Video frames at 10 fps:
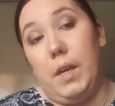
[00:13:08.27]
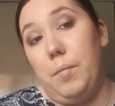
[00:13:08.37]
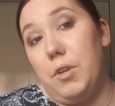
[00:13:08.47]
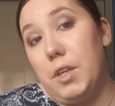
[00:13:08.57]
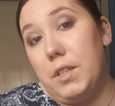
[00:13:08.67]

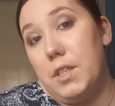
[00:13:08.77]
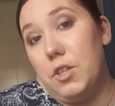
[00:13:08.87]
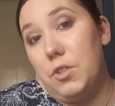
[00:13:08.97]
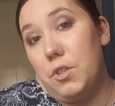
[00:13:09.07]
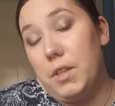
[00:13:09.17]
I'm going to
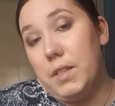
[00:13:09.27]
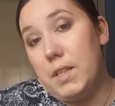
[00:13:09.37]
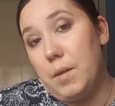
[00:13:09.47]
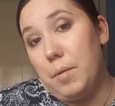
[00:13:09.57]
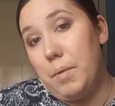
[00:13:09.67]
continue doing this
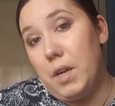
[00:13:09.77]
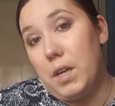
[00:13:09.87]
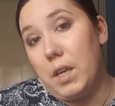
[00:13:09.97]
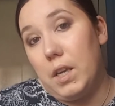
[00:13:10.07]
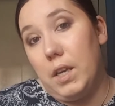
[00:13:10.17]
and I'll be
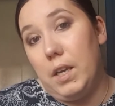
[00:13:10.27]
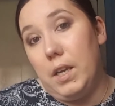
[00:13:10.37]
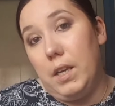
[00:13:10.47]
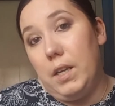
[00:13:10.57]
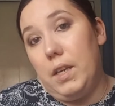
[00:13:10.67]
back
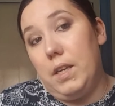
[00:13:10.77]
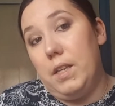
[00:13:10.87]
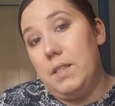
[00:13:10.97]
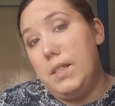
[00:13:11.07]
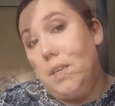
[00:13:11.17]
in
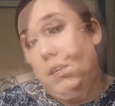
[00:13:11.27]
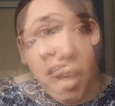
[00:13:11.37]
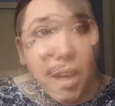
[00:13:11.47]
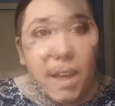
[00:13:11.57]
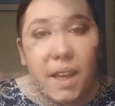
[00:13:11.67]
a
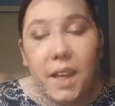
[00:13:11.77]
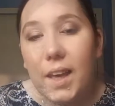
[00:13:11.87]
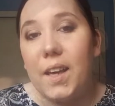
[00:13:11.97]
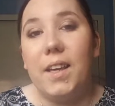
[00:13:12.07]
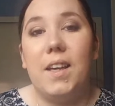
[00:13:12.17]
second.
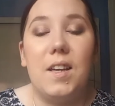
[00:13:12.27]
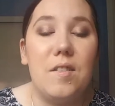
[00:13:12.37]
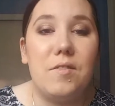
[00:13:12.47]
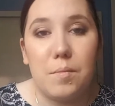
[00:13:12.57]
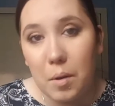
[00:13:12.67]
I
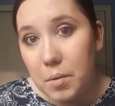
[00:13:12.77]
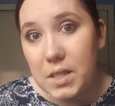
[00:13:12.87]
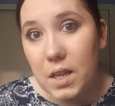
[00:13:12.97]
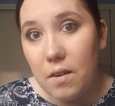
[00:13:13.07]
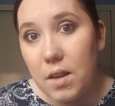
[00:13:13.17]
have done my
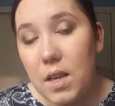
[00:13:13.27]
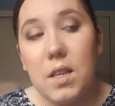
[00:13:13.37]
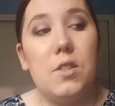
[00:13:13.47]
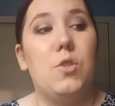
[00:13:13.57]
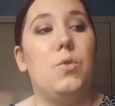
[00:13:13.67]

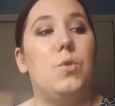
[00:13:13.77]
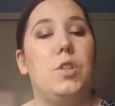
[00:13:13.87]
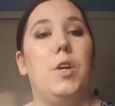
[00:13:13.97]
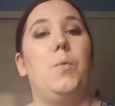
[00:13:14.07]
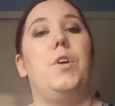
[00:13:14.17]
mascara, so
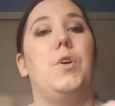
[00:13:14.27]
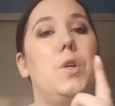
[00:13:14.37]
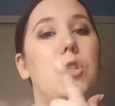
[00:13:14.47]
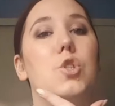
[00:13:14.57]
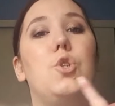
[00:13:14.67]
now we're
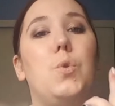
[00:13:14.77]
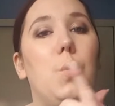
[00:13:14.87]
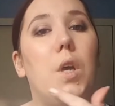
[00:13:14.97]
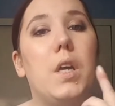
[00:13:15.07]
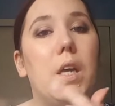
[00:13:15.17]
on
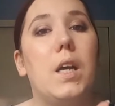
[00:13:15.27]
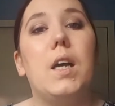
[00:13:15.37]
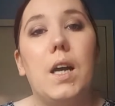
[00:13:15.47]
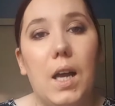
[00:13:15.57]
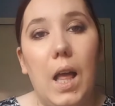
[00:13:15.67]
to
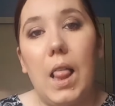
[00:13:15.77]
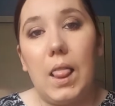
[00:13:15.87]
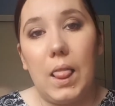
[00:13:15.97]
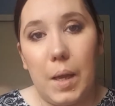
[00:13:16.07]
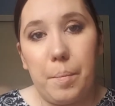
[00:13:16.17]

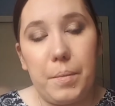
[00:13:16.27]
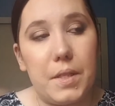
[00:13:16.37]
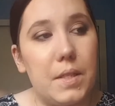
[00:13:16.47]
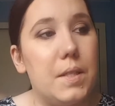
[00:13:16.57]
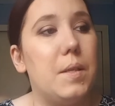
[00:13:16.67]
lips.
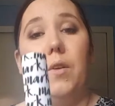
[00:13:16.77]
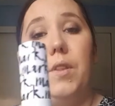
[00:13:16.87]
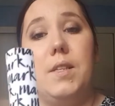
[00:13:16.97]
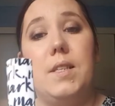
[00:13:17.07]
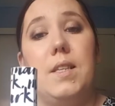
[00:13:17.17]
Now
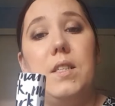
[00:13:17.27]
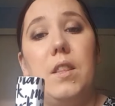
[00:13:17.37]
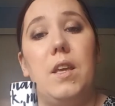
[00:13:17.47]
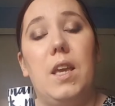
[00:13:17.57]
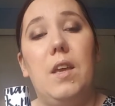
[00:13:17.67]
this is
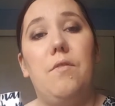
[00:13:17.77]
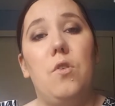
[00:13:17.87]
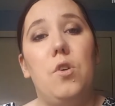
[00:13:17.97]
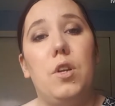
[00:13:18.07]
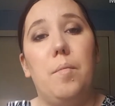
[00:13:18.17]
the
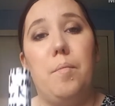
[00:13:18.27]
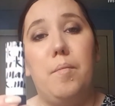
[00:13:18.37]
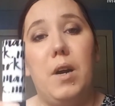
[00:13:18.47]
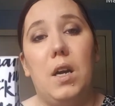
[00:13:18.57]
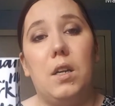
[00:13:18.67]
Avon
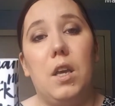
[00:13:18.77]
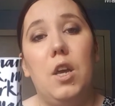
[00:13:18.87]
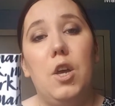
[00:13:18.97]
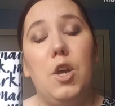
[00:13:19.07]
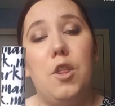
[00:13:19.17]
Mark
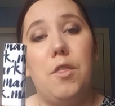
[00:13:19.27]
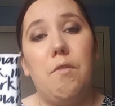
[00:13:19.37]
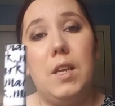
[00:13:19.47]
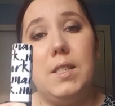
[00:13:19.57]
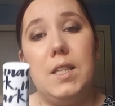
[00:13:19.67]

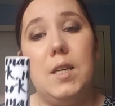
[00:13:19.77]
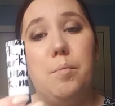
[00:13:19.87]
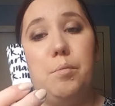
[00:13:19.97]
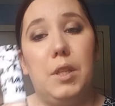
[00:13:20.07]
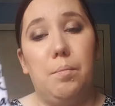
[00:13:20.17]
3D
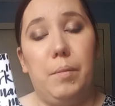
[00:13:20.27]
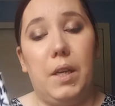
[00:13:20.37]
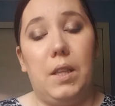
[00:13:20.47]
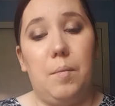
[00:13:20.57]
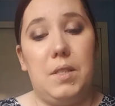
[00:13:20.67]

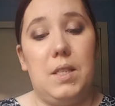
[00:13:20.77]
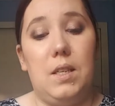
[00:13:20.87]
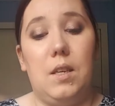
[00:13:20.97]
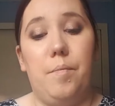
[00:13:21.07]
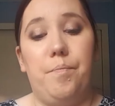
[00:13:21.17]
Plumping
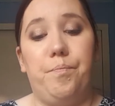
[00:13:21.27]
Lipstick,